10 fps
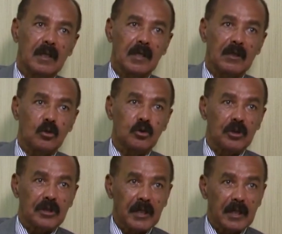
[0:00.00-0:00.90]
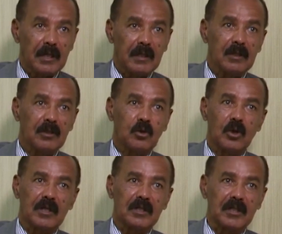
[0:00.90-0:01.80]
an authoritarian, you
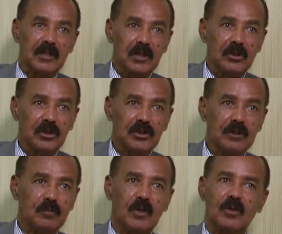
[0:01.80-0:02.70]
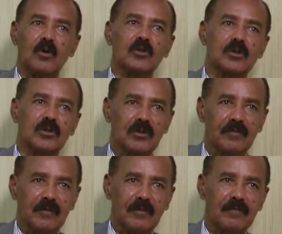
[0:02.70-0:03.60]
are a dictatorship, you are all sorts
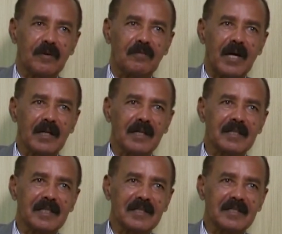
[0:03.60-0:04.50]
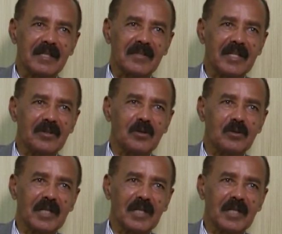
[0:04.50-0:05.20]
of ugly things in their own